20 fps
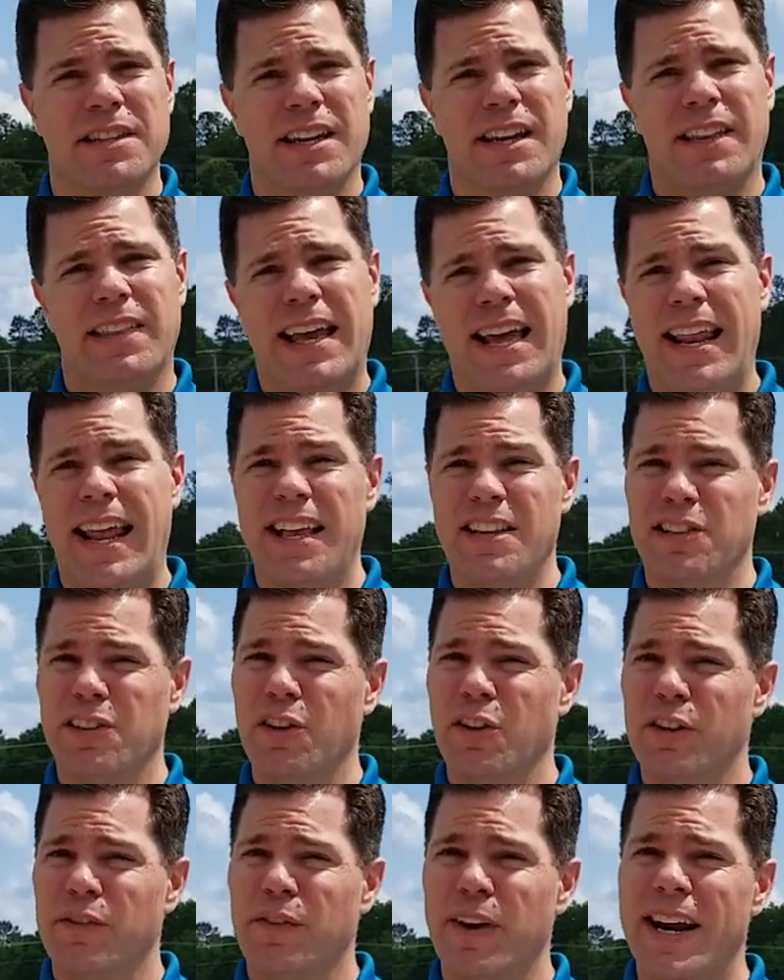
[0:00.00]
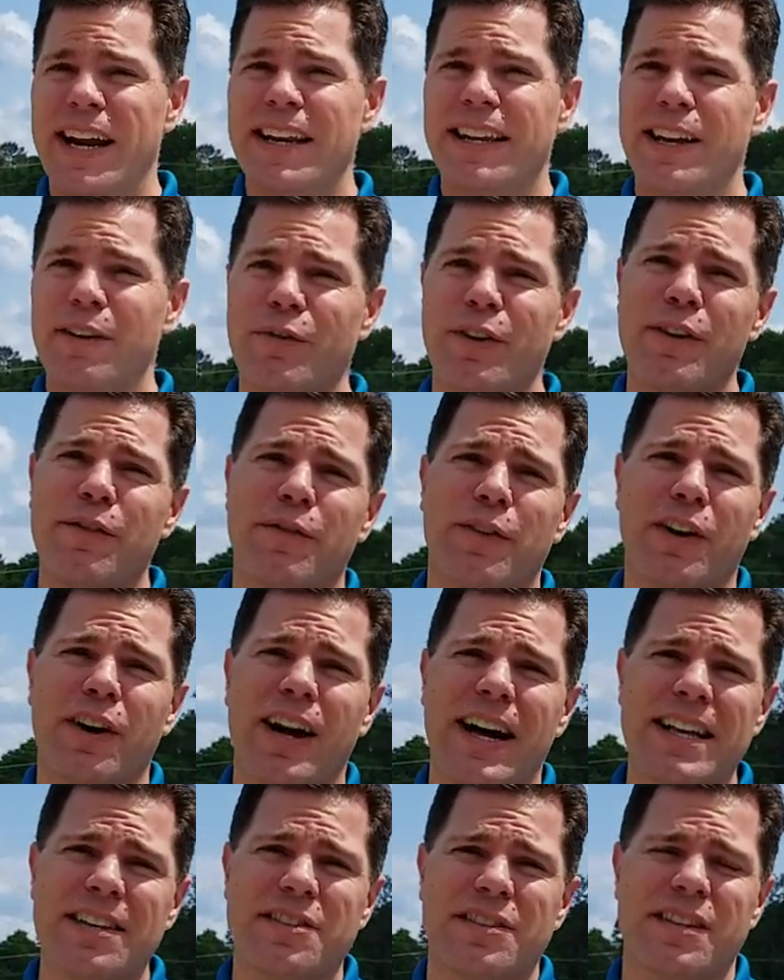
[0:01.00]
That has looked very different for
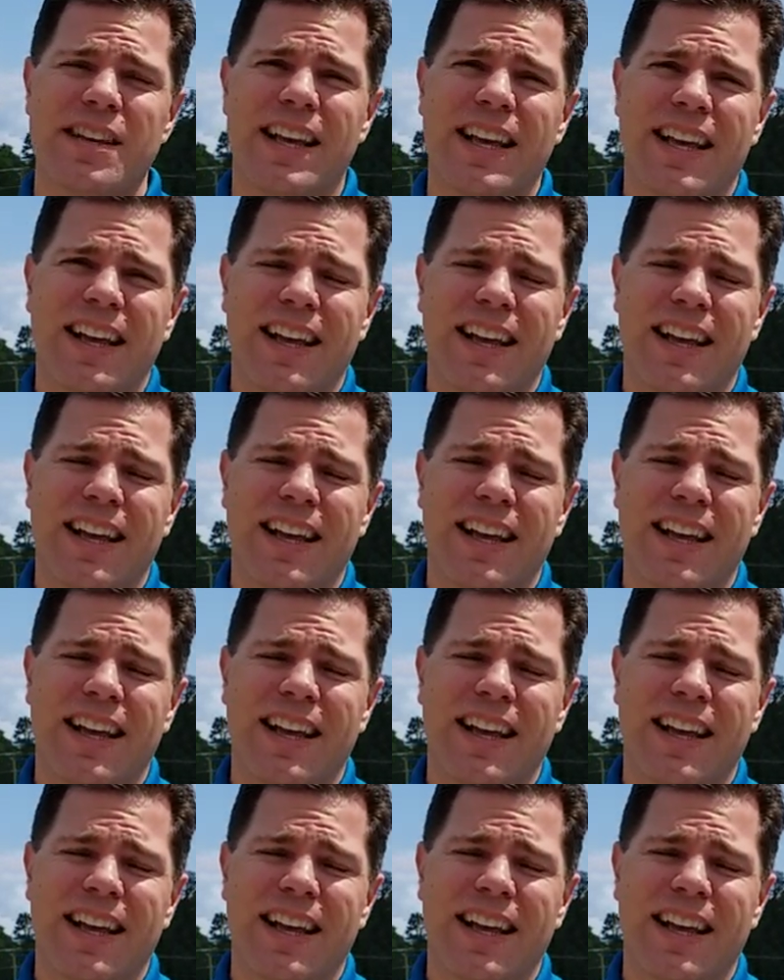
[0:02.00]
us